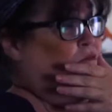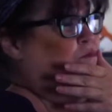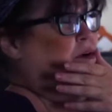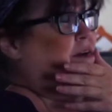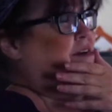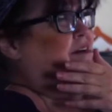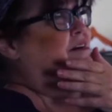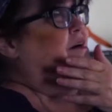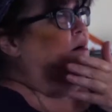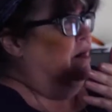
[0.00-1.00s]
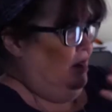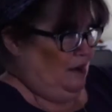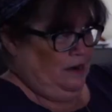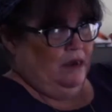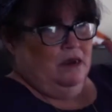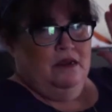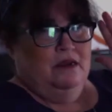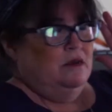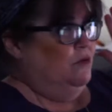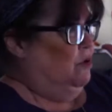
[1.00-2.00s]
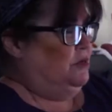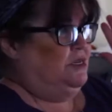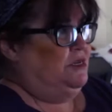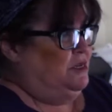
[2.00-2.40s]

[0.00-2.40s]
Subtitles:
And to accompany her torment, the